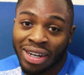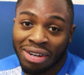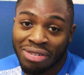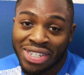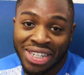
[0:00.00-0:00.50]
And
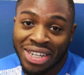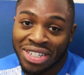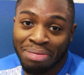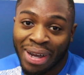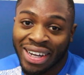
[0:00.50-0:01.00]
then once it
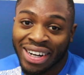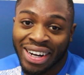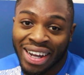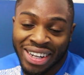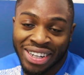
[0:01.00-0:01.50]
hits the back of the
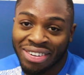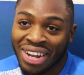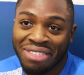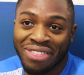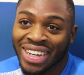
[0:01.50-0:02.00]
net, you know,
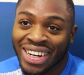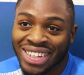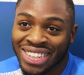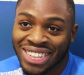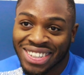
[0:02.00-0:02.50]
that
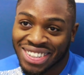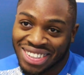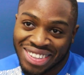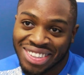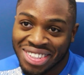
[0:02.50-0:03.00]
feeling just
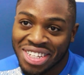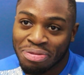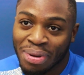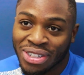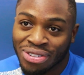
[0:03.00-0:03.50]
is
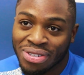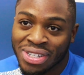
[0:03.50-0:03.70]
special.